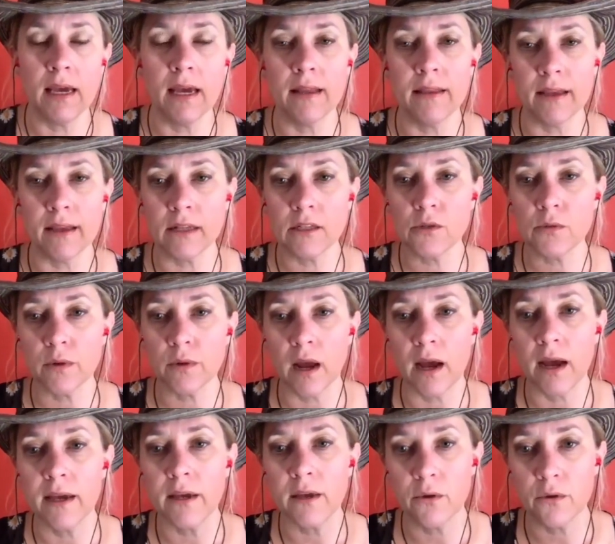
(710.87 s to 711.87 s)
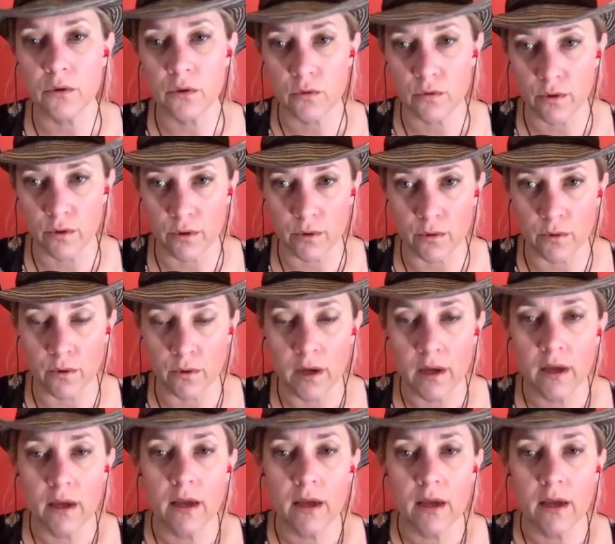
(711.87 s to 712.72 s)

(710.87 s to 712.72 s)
And that's when I go through